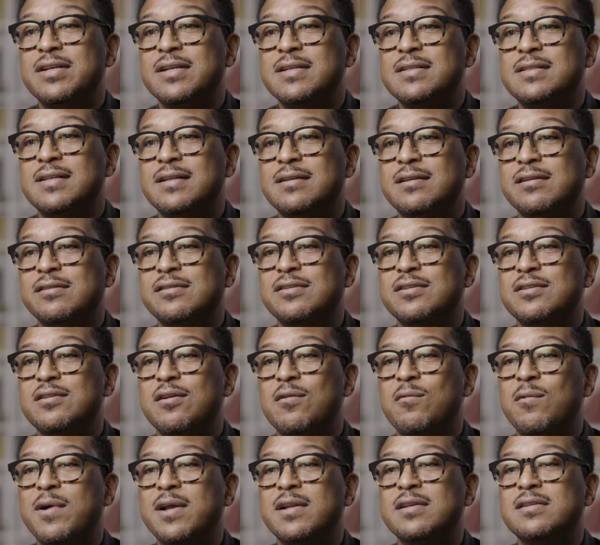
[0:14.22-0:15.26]
is that there's
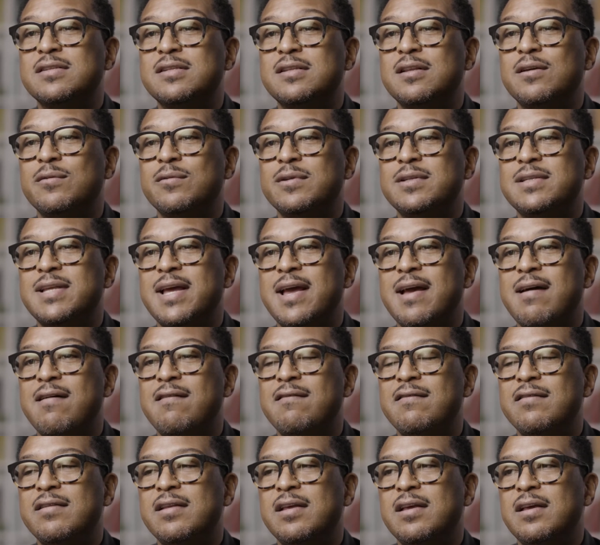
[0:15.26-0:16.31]
no way to slow it
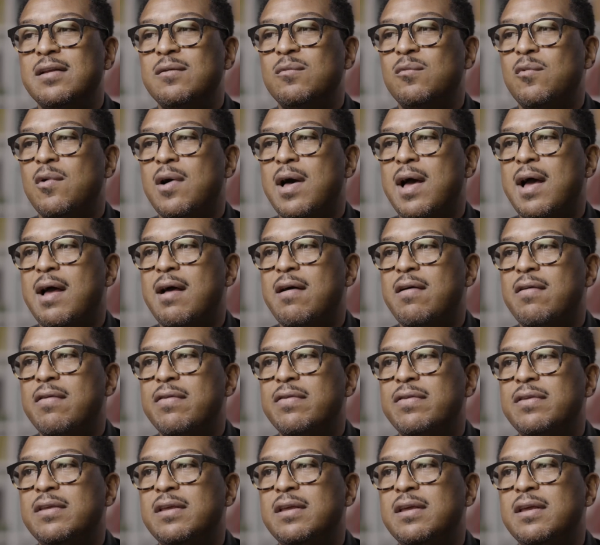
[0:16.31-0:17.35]
down. And
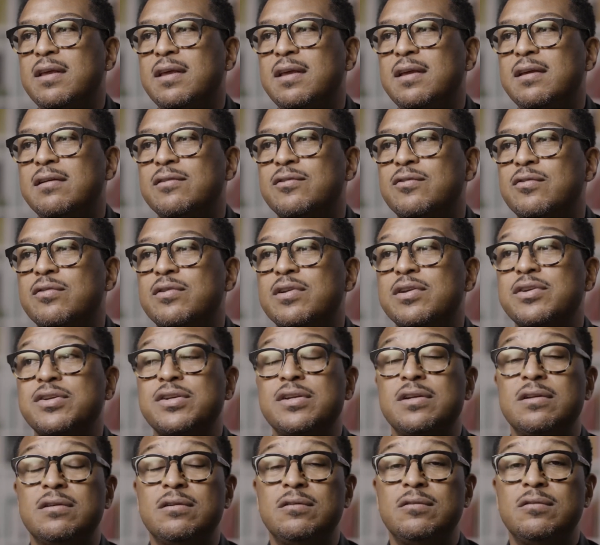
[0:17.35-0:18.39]
while the
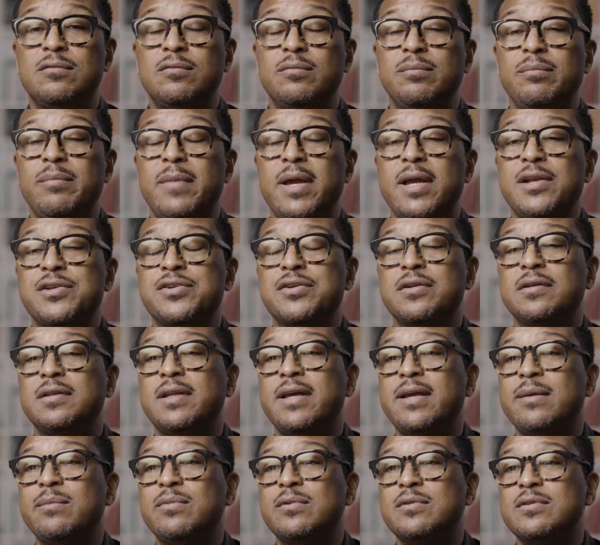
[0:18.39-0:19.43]
traditional major
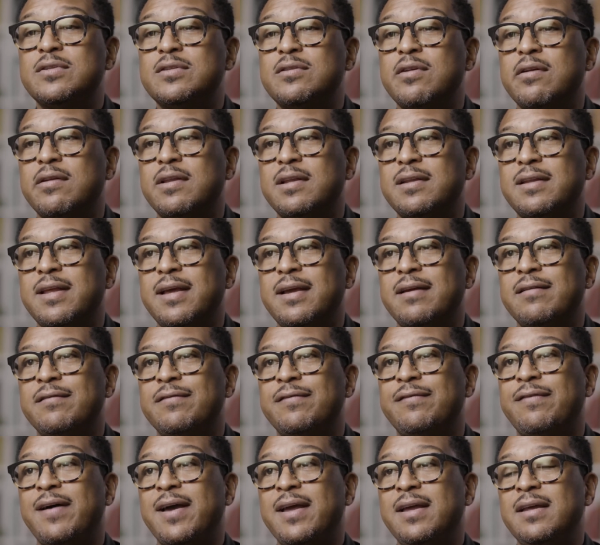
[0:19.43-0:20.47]
labels thought that they could
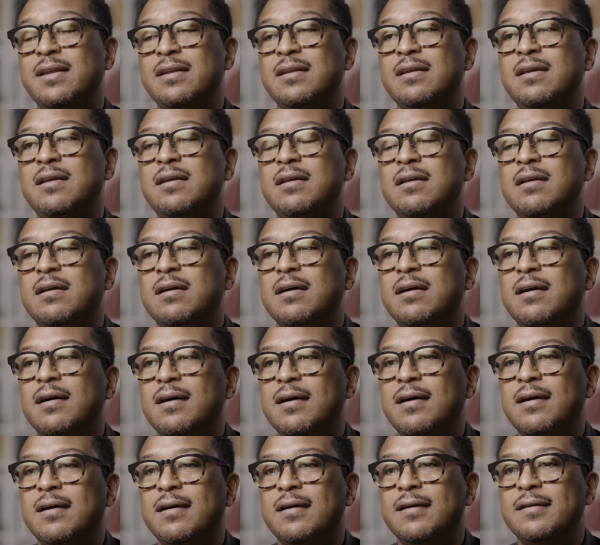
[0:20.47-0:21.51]
fight
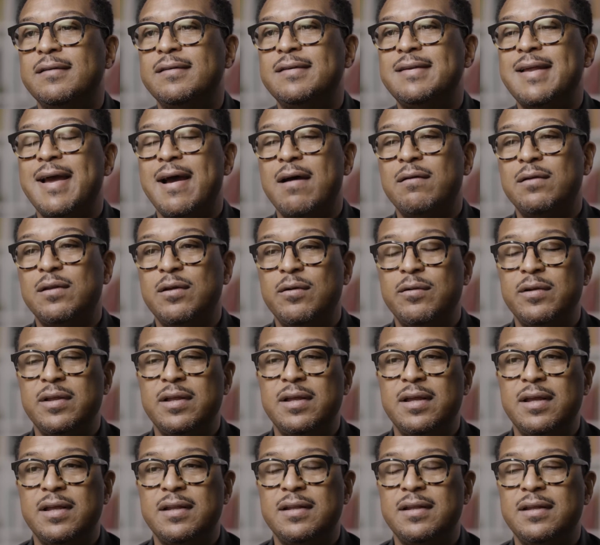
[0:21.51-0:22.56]

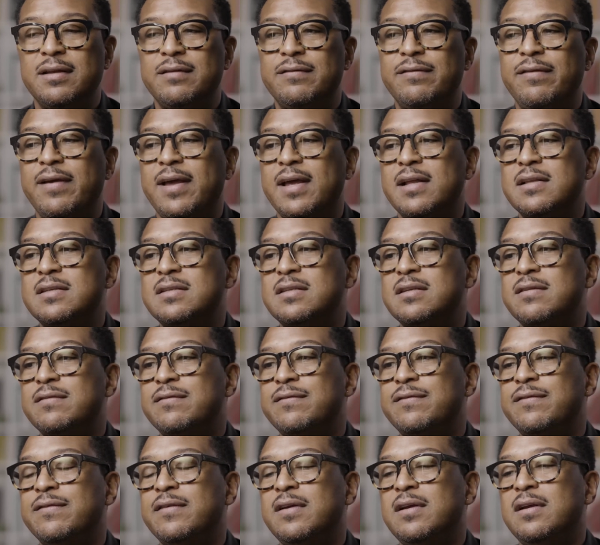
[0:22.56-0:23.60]
downloading in the advance
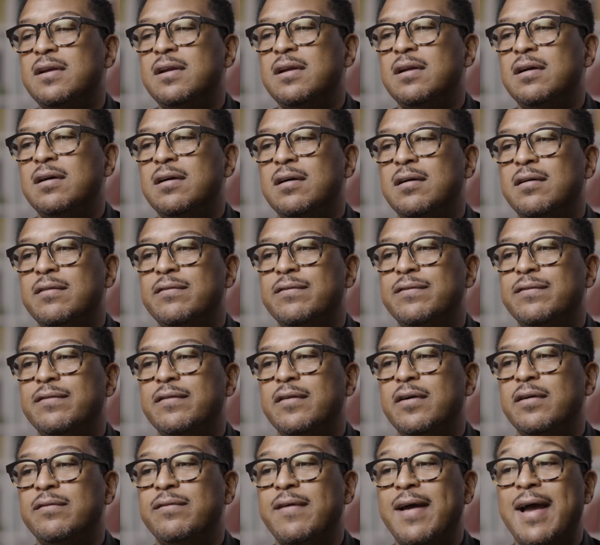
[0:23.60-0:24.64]
of
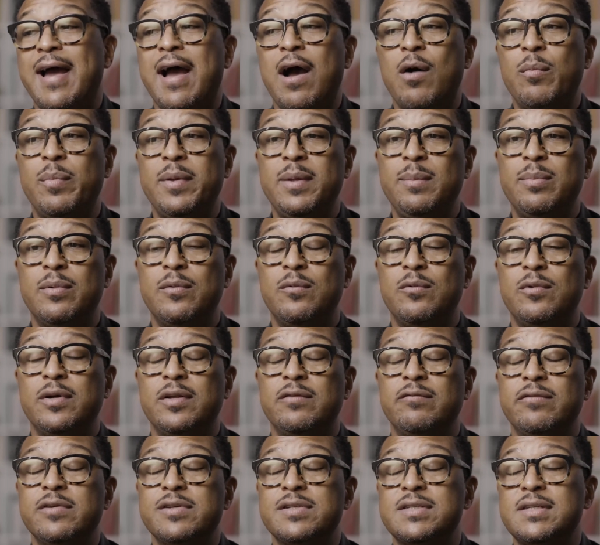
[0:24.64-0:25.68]
how people
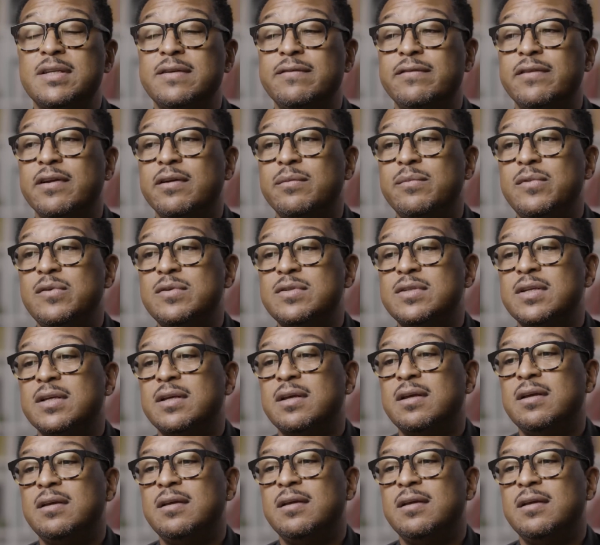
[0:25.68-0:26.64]
would receive their music,